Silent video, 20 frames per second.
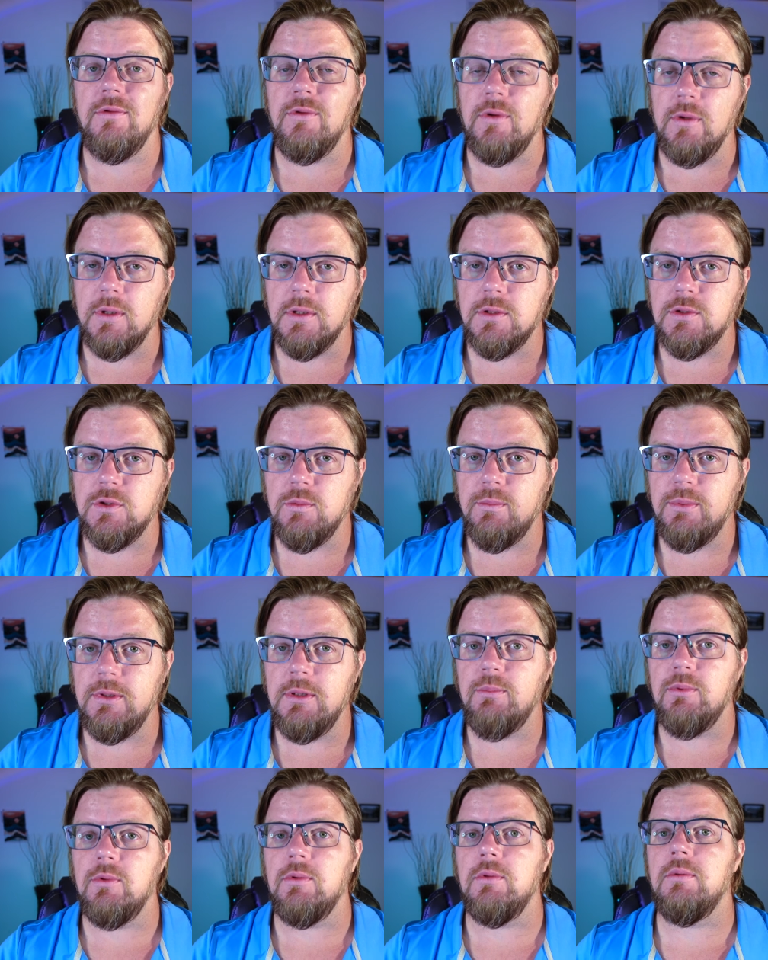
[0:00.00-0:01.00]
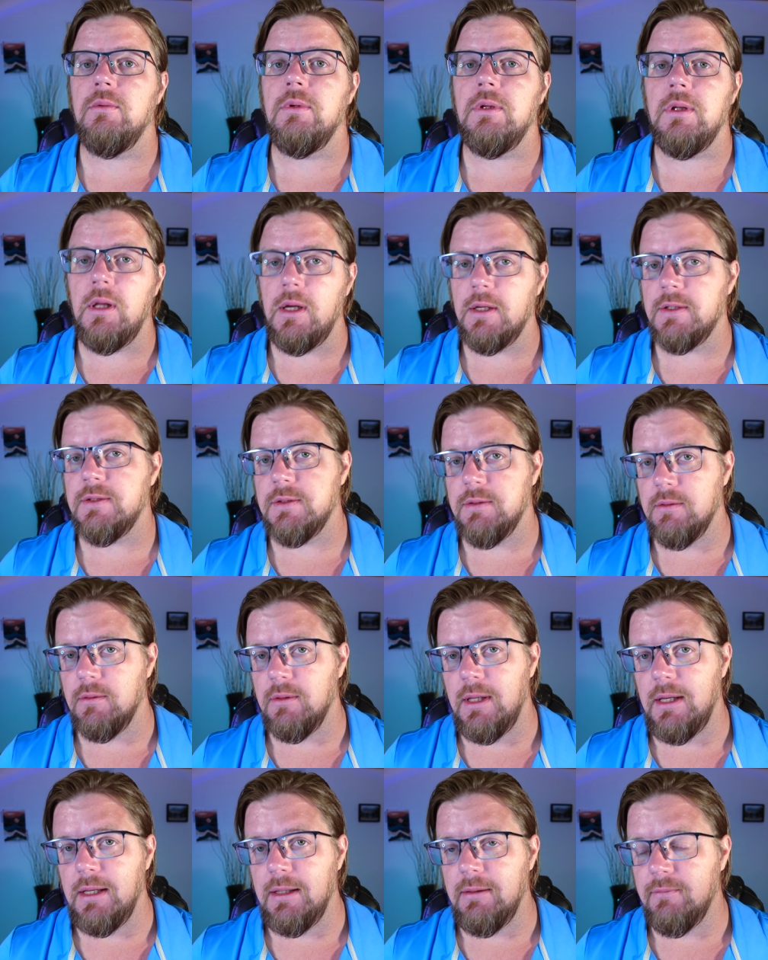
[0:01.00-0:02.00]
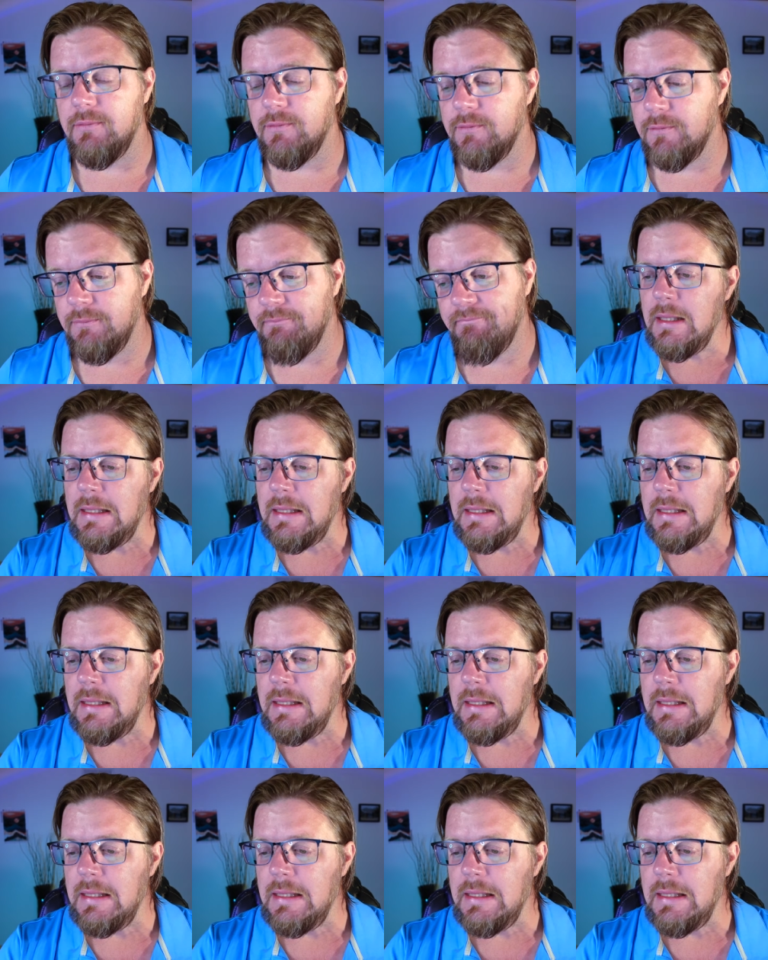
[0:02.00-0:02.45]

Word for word: 32 people lost their lives.